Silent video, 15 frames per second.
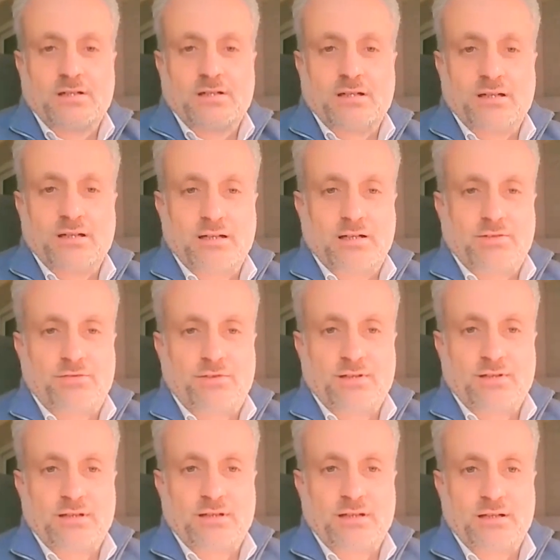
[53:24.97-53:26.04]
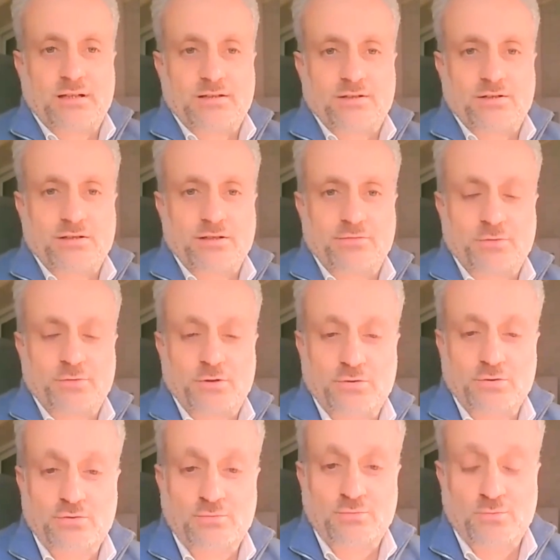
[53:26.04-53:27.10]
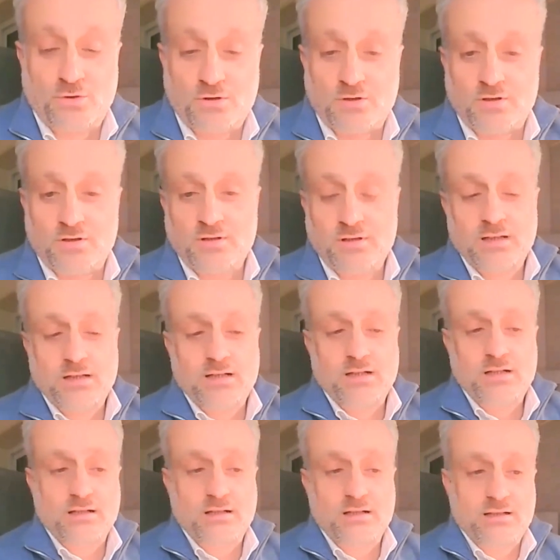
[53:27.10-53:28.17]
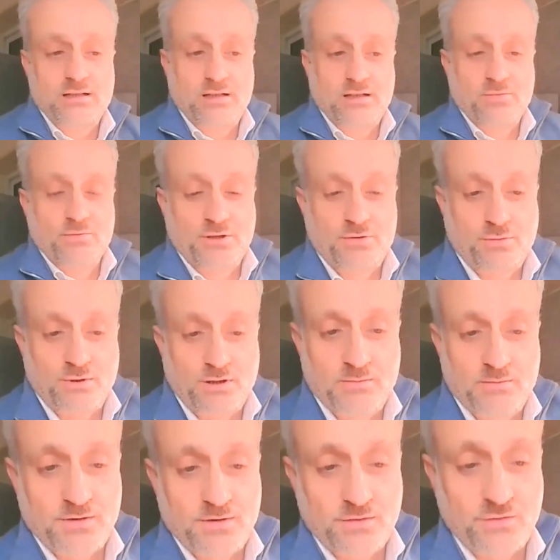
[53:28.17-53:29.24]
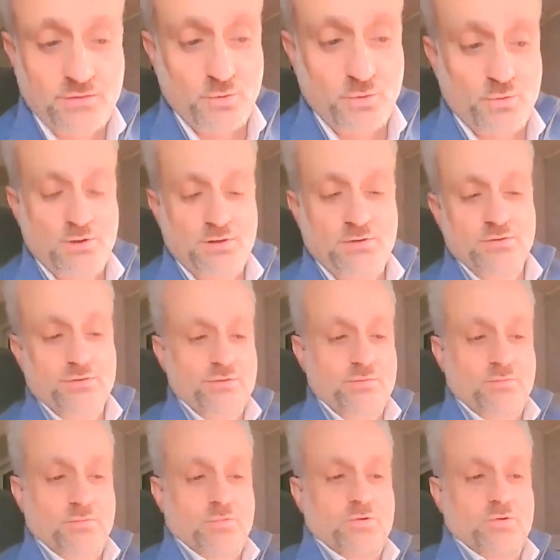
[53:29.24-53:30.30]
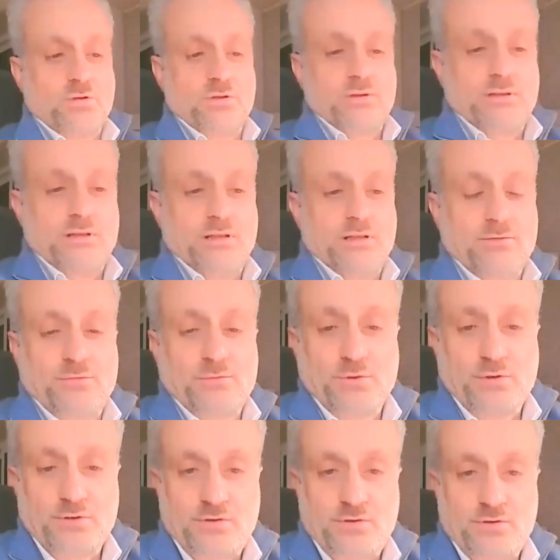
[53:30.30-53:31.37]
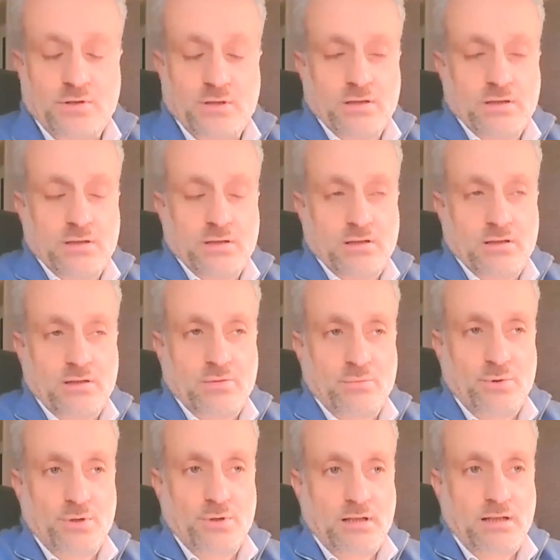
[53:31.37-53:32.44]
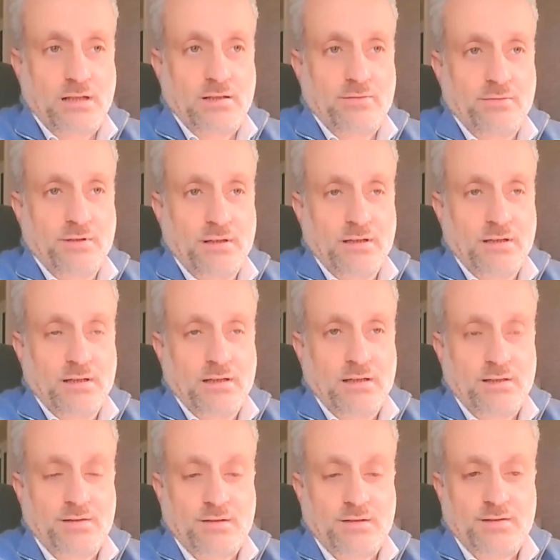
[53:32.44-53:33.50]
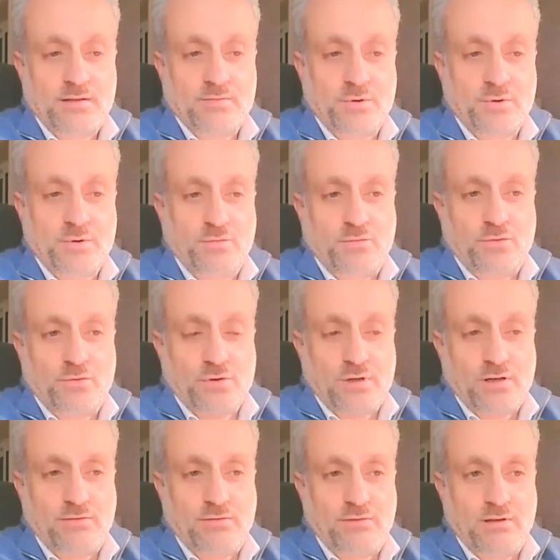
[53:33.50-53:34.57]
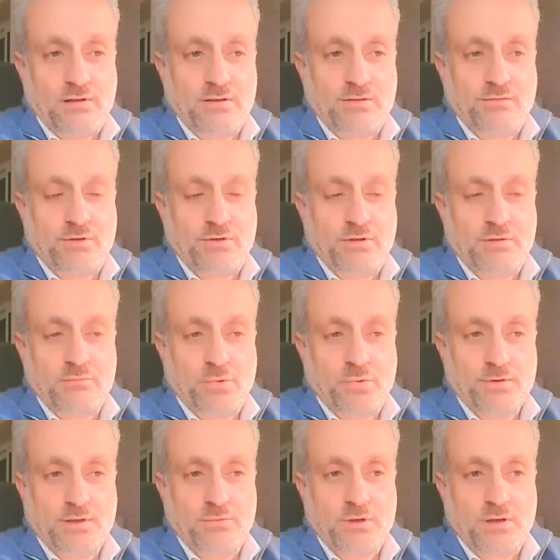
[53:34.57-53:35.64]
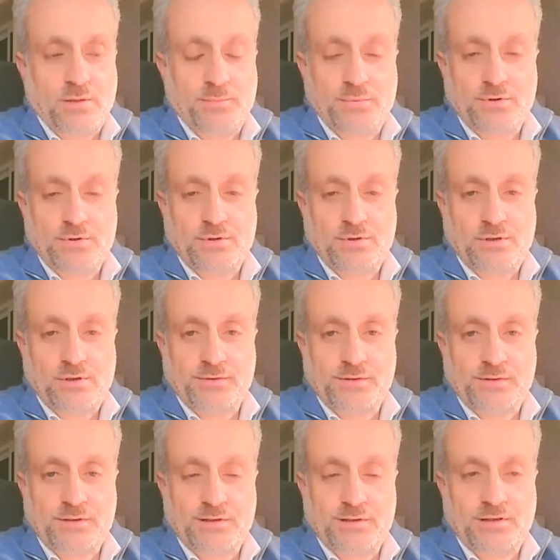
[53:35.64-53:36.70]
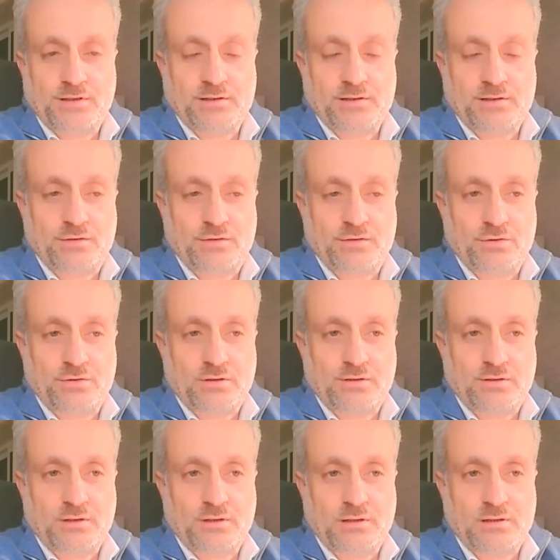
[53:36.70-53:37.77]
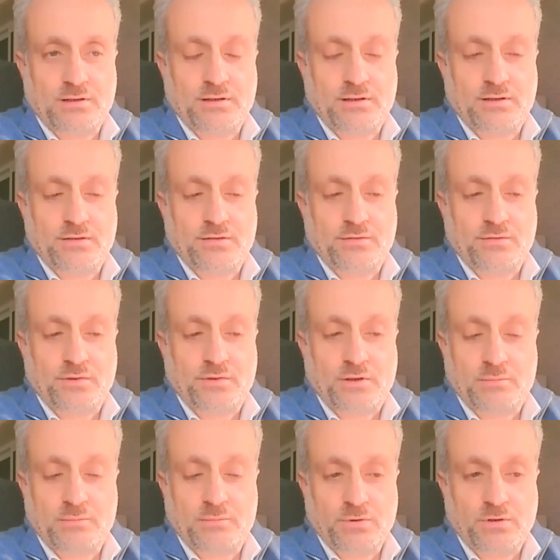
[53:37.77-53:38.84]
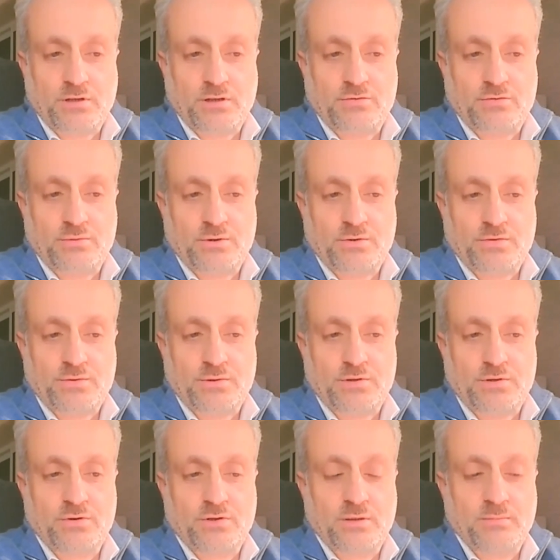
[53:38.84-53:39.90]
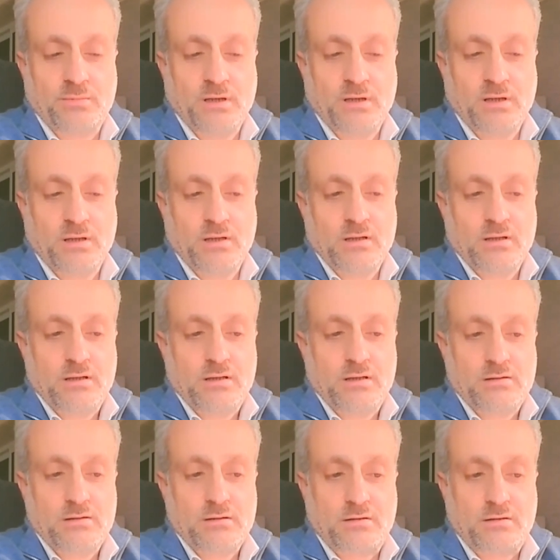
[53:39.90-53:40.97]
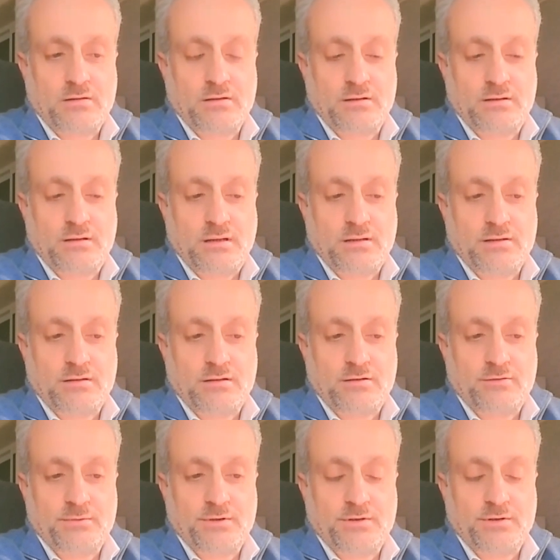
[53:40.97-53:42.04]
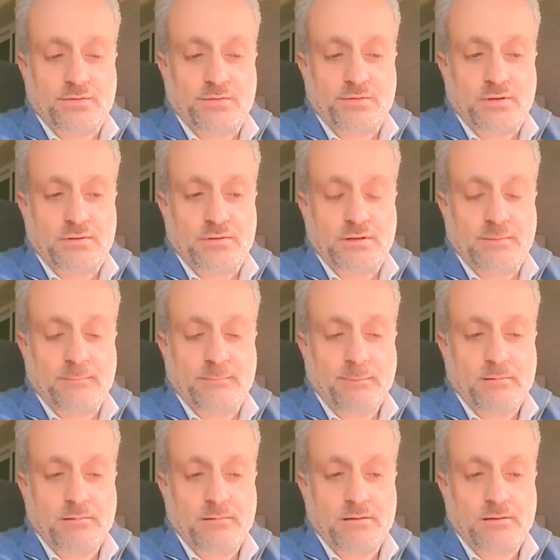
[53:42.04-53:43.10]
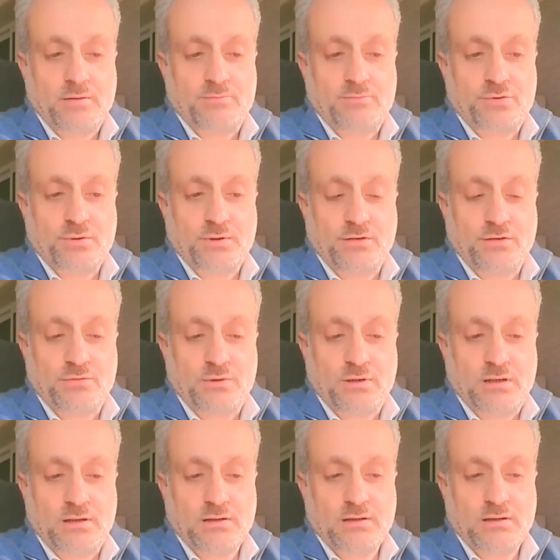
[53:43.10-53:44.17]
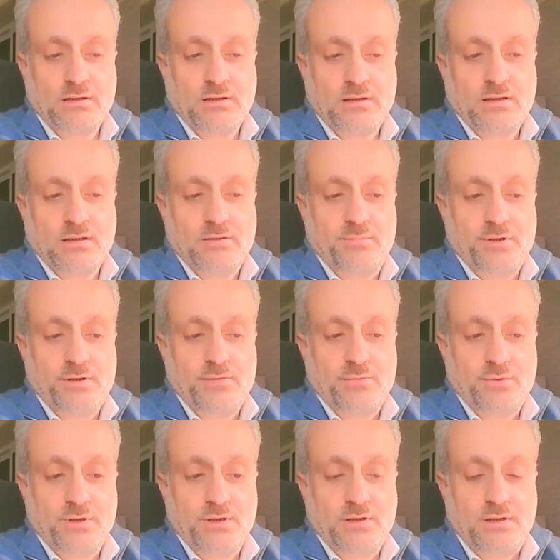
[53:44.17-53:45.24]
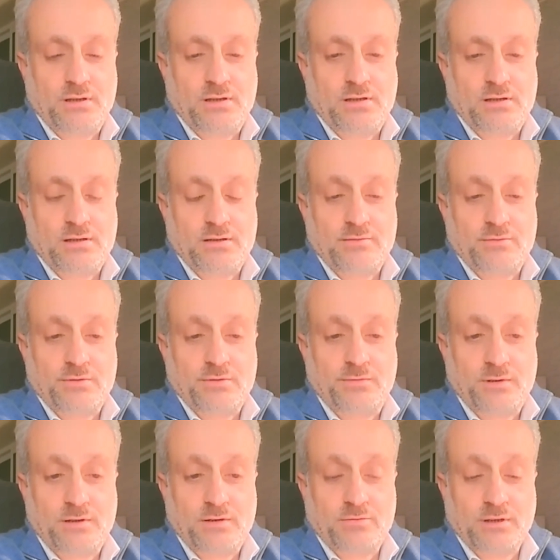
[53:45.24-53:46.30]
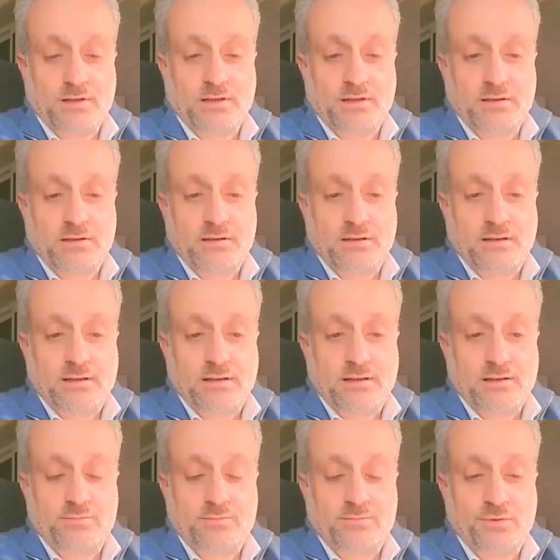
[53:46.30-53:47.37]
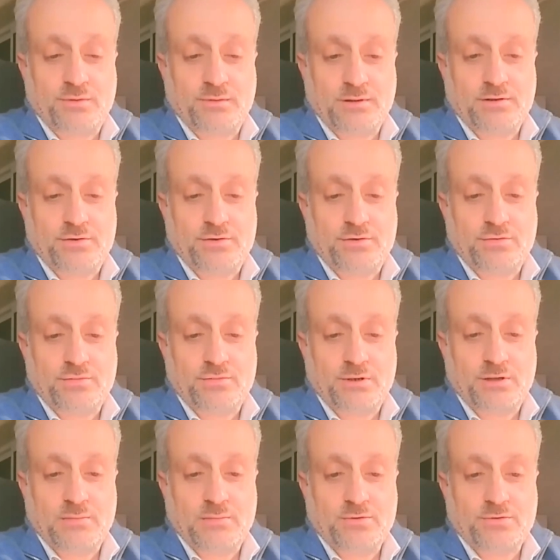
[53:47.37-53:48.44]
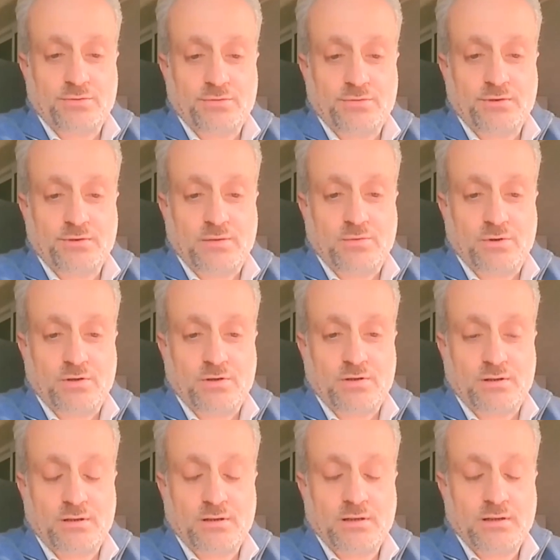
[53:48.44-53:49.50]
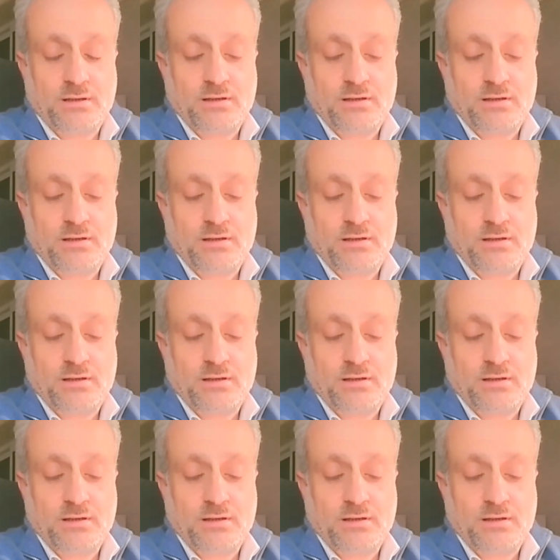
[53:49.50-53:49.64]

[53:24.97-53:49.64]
And I think that, you know, if we could do more, that would be great, because the more we do, the more influence we have. And as I said before, I think it's very important that we open an office in Italy this year, because Italy is a very important country also in Europe. The current Italian government is very pro-Israel, but we feel really at ELNET privileged to be able to do that work.